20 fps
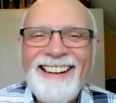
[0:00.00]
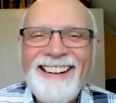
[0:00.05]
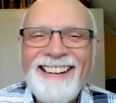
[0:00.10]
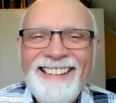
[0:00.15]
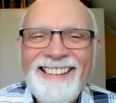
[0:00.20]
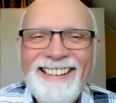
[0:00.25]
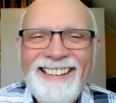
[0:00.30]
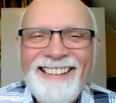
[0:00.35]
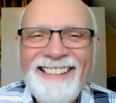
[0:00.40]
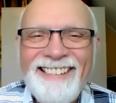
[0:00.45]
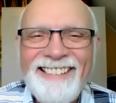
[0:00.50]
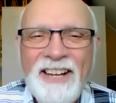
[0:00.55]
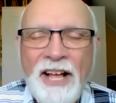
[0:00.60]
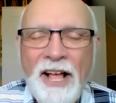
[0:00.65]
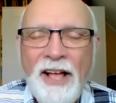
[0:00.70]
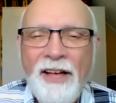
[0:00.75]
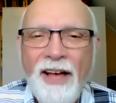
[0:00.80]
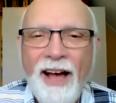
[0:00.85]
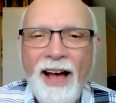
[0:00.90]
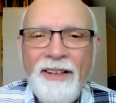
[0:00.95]
Oh,
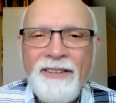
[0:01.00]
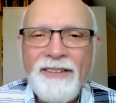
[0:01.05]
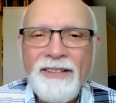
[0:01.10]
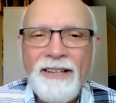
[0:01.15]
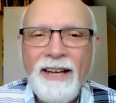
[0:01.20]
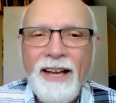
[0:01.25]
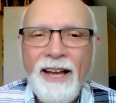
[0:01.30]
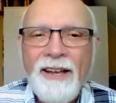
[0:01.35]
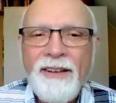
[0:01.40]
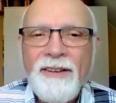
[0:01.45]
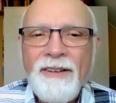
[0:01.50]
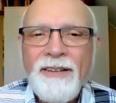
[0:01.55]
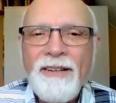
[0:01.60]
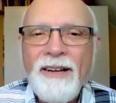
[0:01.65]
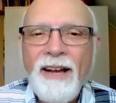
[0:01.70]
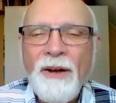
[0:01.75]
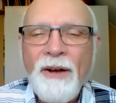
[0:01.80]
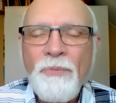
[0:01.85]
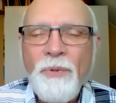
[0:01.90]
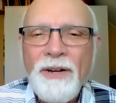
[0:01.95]
I
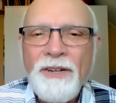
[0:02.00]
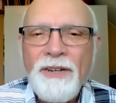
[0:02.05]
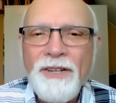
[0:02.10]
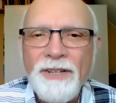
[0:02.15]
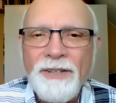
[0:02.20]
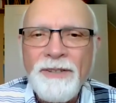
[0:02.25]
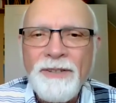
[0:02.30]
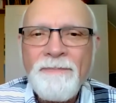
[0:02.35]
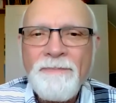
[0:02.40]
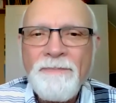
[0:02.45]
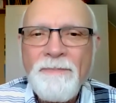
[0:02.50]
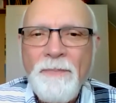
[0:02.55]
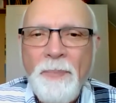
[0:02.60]
wonder,